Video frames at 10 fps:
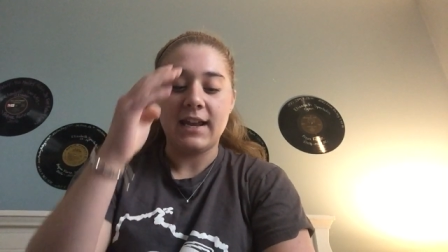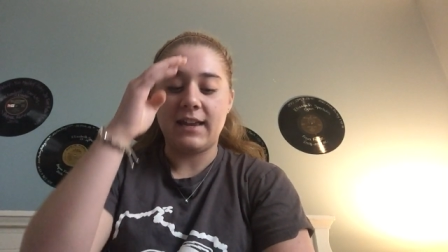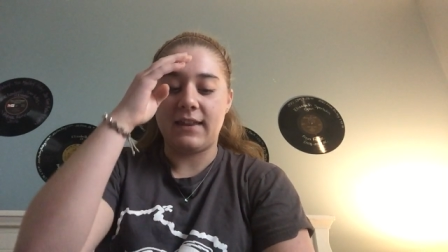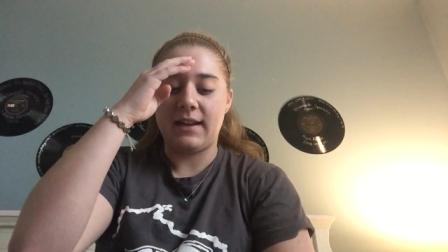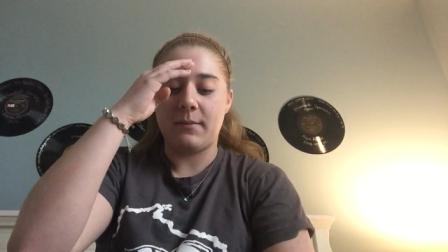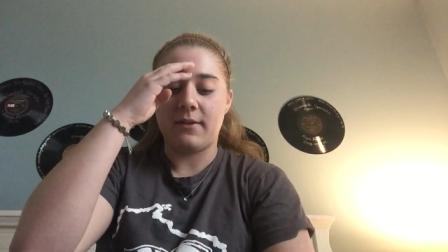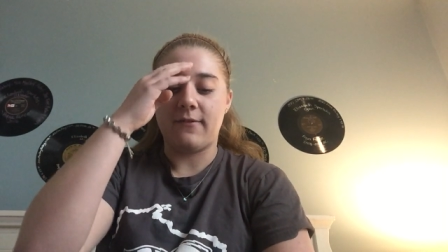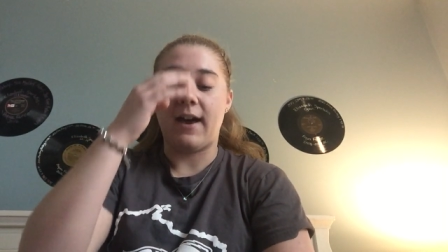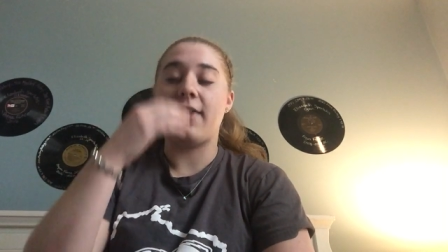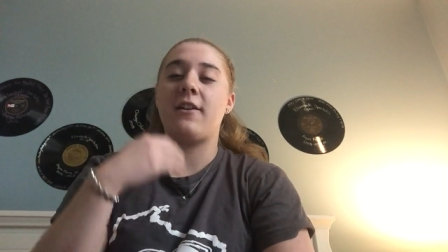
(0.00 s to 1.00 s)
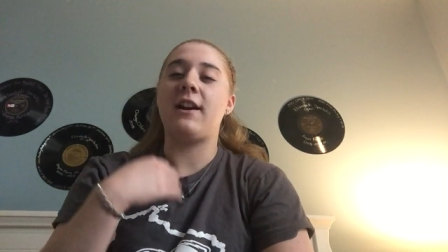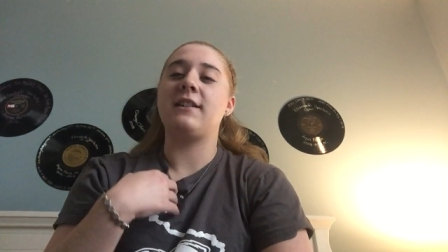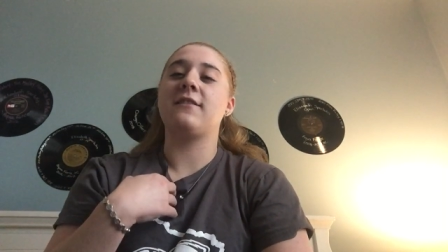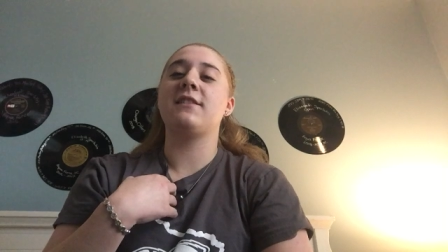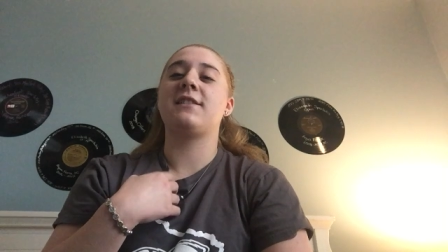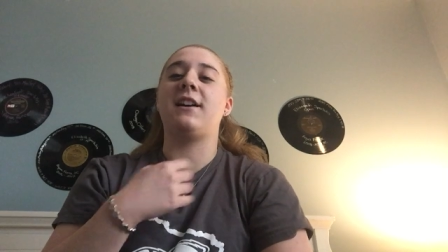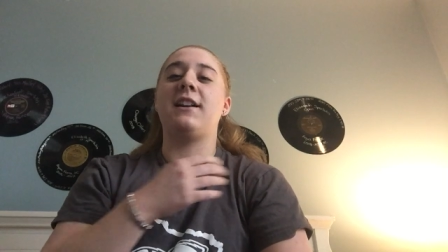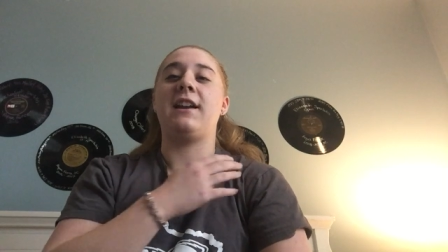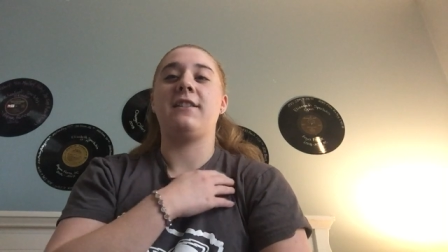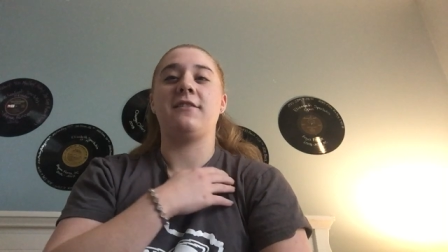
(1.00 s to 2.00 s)
In the name of the Father, and of the
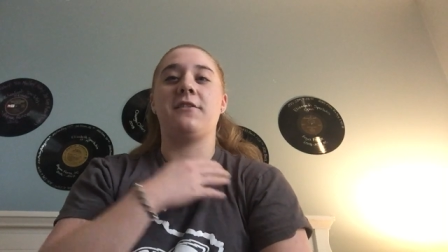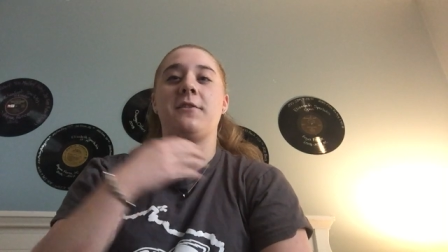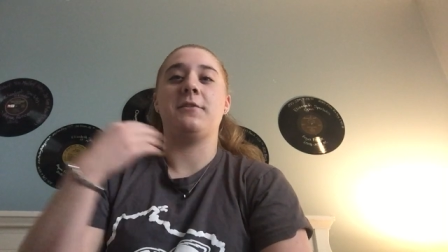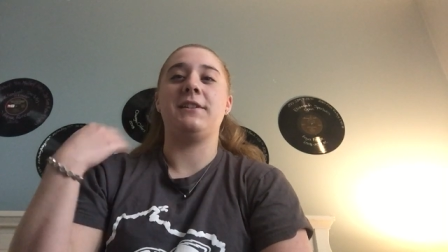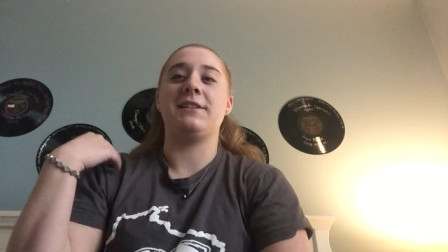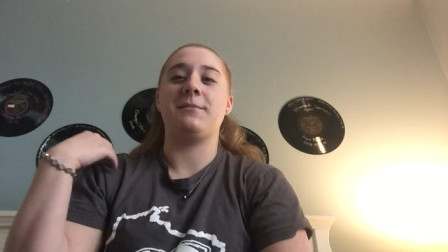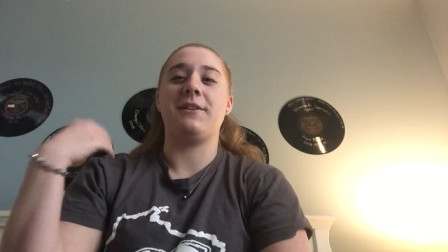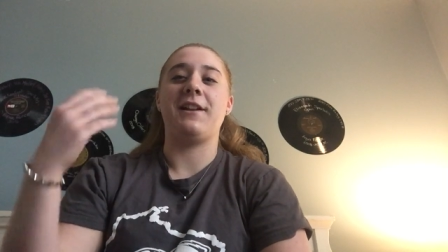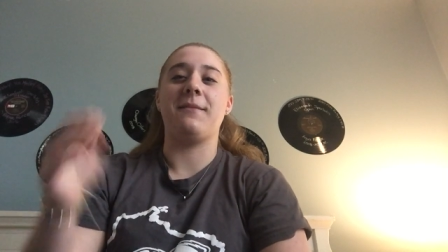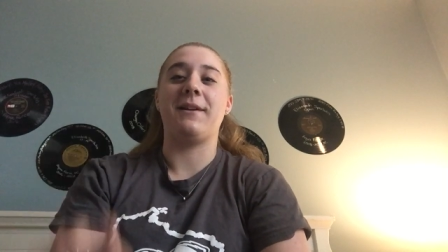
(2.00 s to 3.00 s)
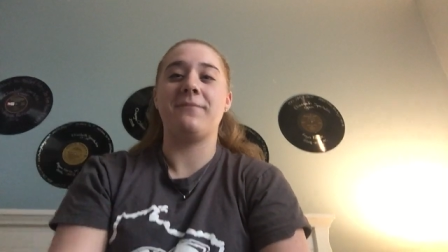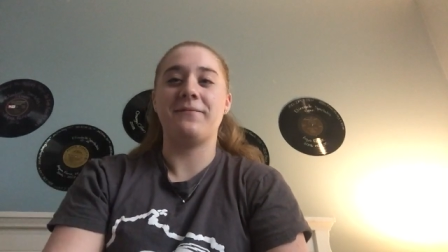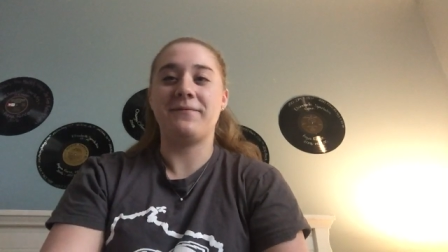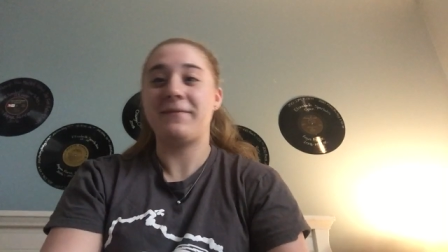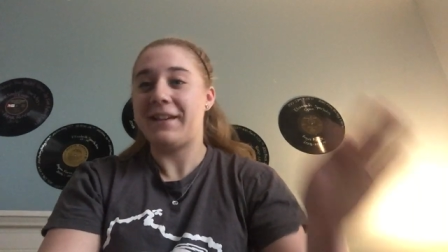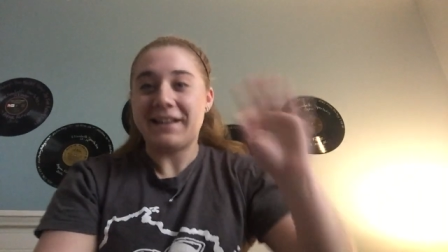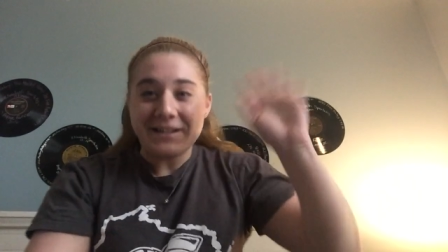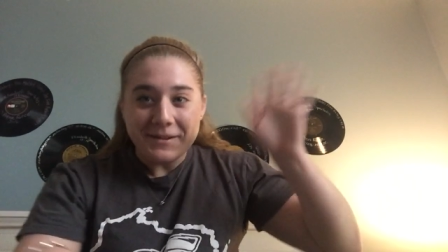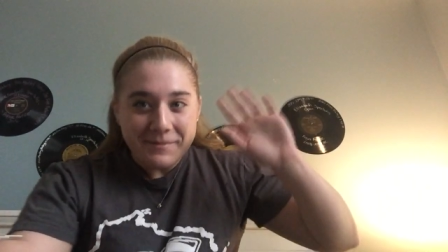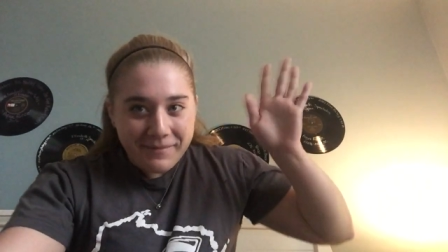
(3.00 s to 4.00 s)
Son, and of the Holy Spirit. Amen.
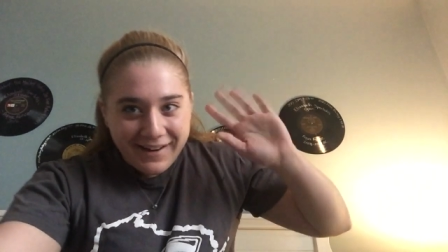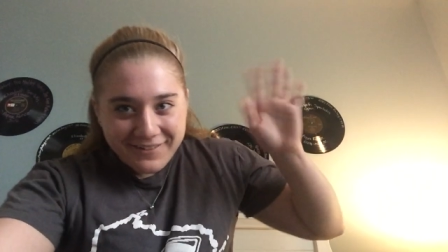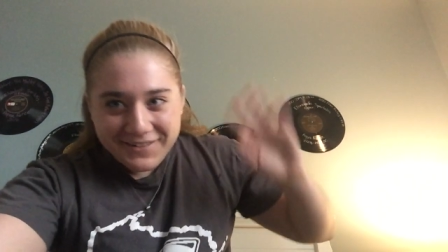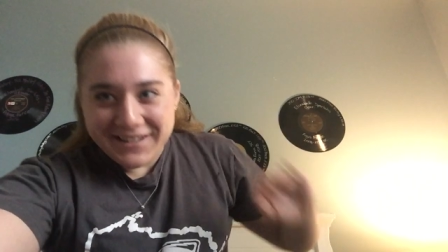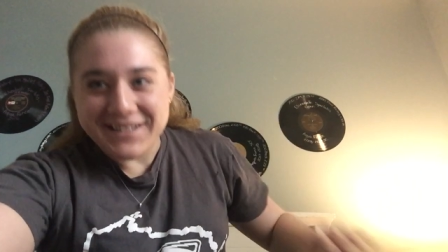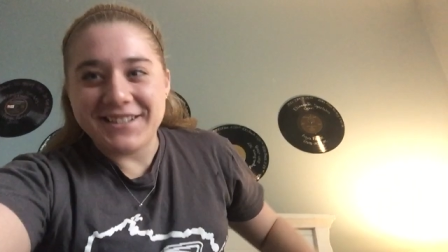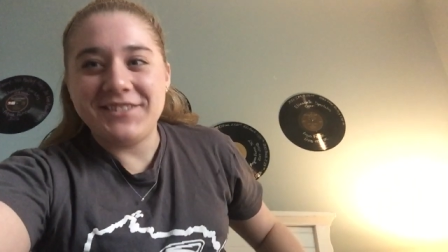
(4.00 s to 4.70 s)
Bye, everyone.